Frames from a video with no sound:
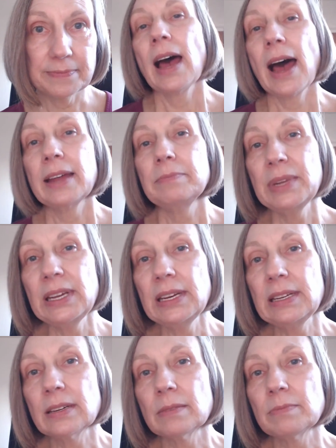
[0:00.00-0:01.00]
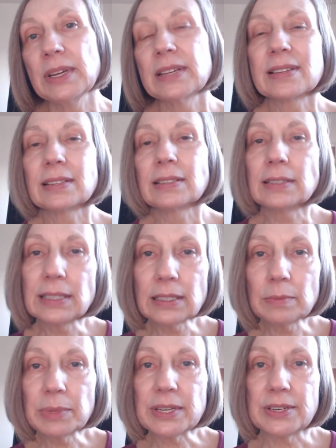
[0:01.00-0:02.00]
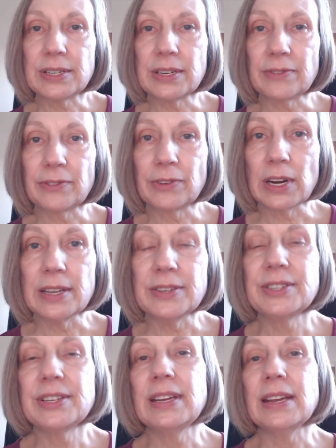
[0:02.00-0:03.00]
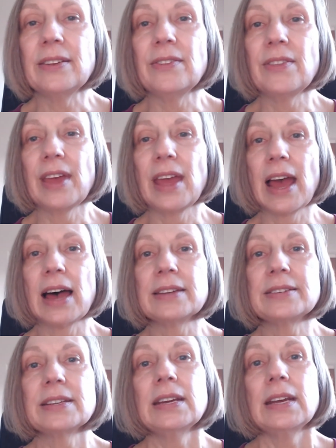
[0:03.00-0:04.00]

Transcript: On Medium, it's a little bit different in that